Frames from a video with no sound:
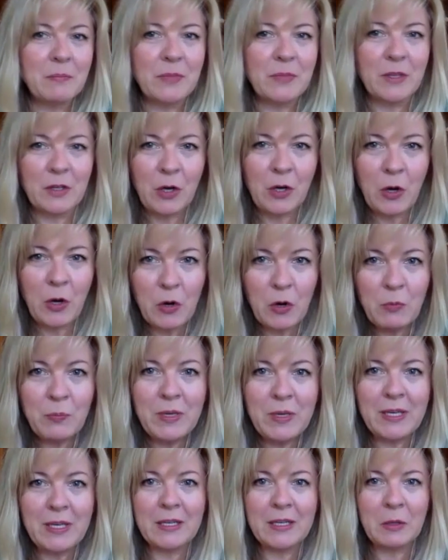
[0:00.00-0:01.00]

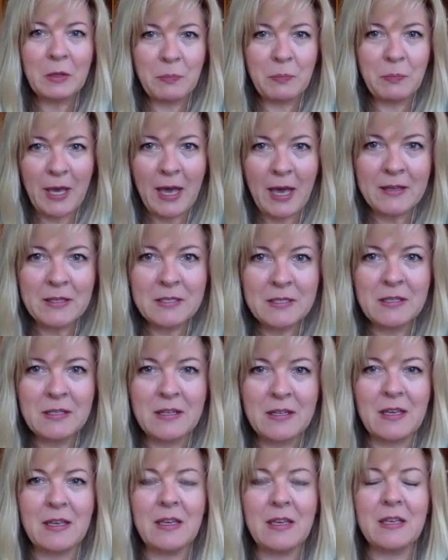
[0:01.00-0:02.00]
coping
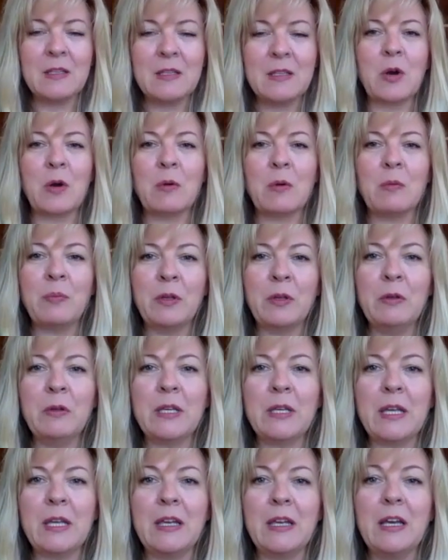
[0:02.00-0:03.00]
capacity is our
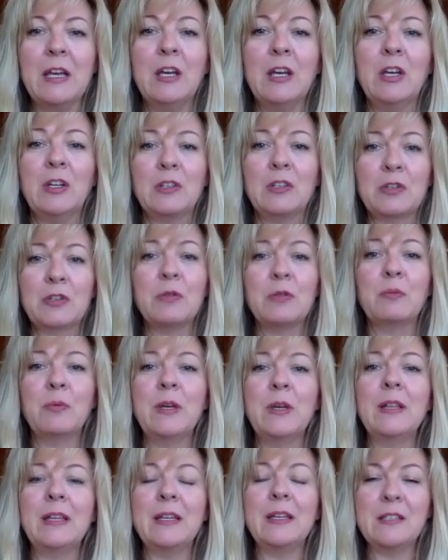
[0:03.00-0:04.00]
ability to
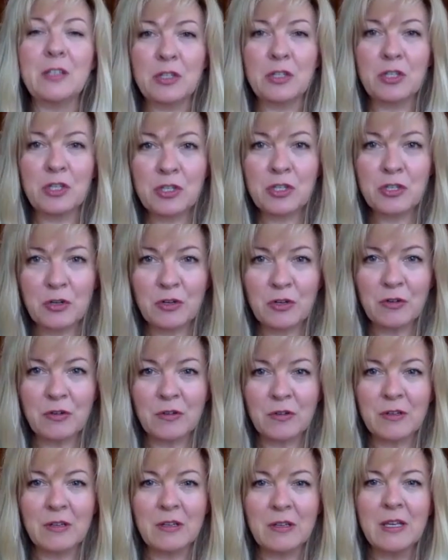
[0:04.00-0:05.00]
really
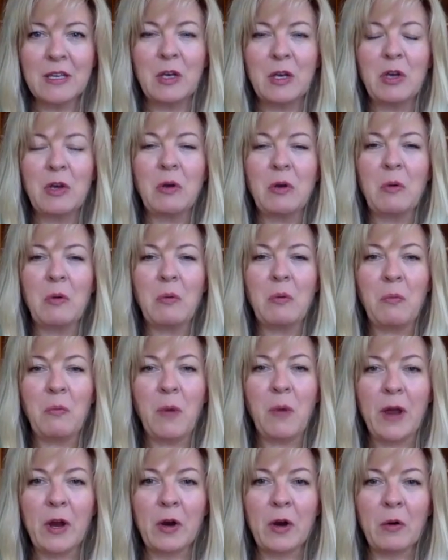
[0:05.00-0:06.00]
discern
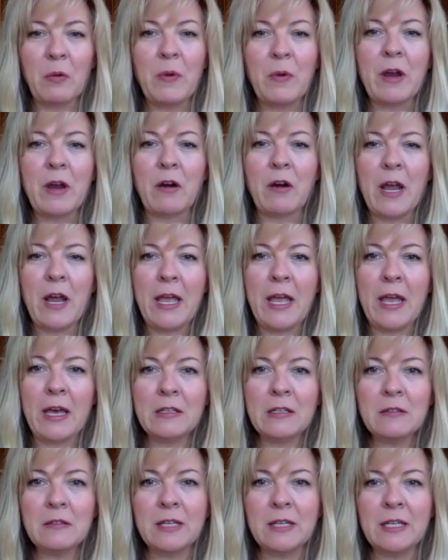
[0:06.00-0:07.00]
where we are
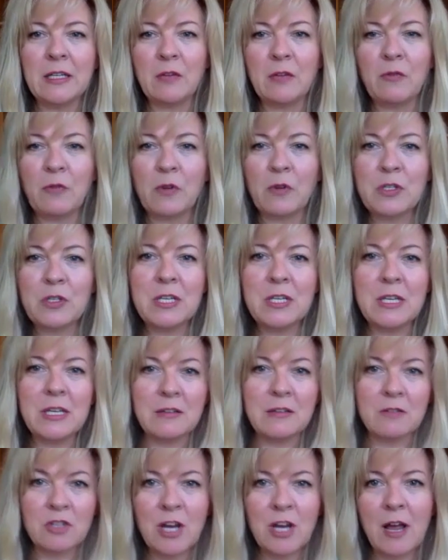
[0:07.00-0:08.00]
handling adversity
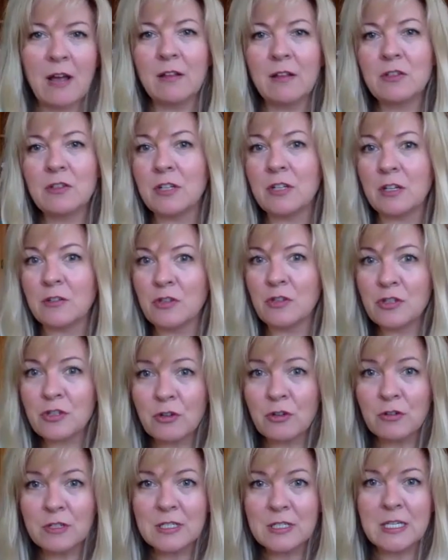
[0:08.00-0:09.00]
and challenge and
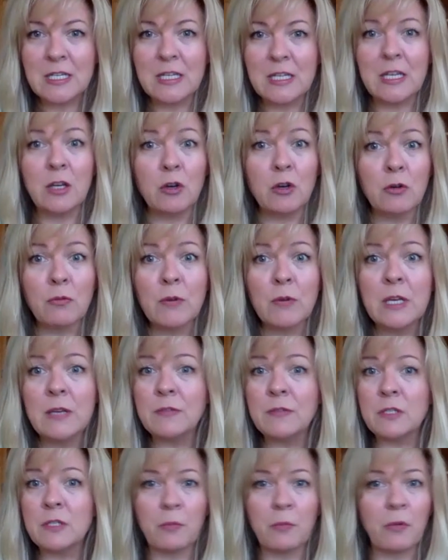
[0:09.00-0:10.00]
uncertainty, grief,
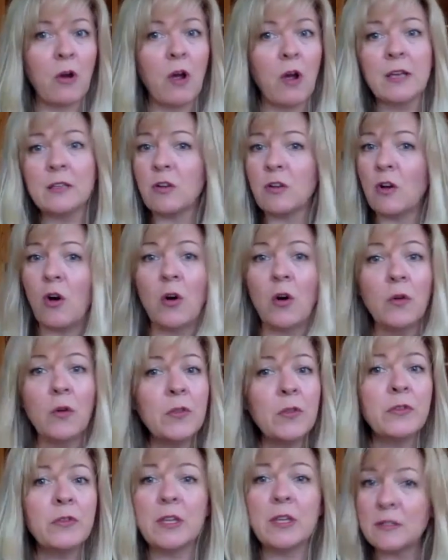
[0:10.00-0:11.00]
surprise, all
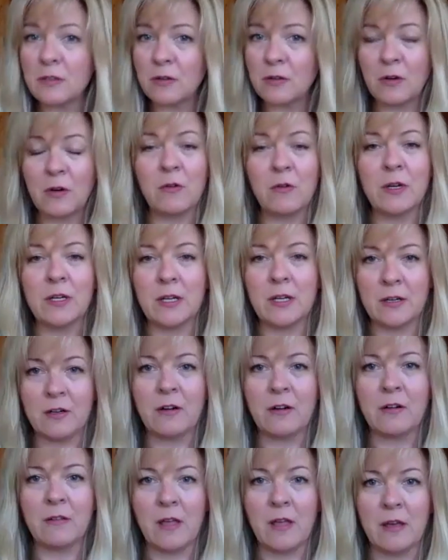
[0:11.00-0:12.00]
the things that are going on in
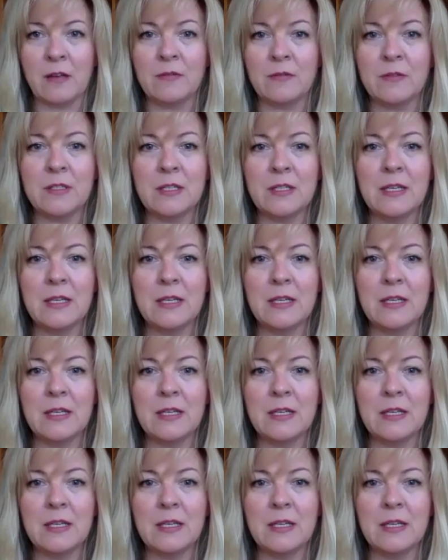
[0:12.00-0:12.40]
our lives,